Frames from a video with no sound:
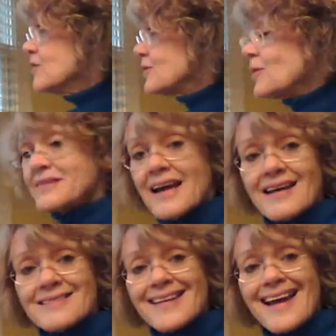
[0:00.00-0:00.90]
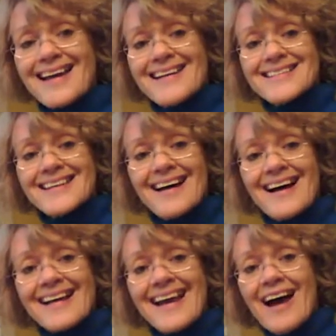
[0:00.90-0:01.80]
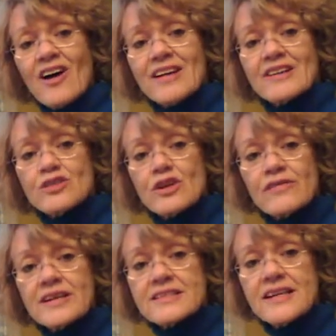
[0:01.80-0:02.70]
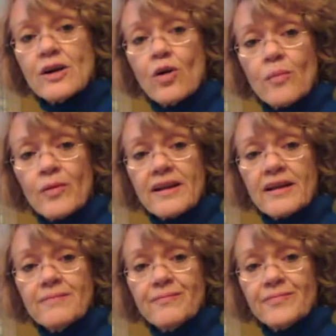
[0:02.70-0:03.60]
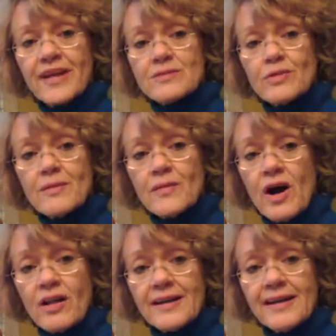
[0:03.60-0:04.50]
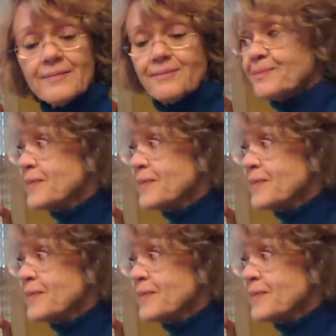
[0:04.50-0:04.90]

So it's SK's Accounting Service Incorporated. That's what I'm calling it.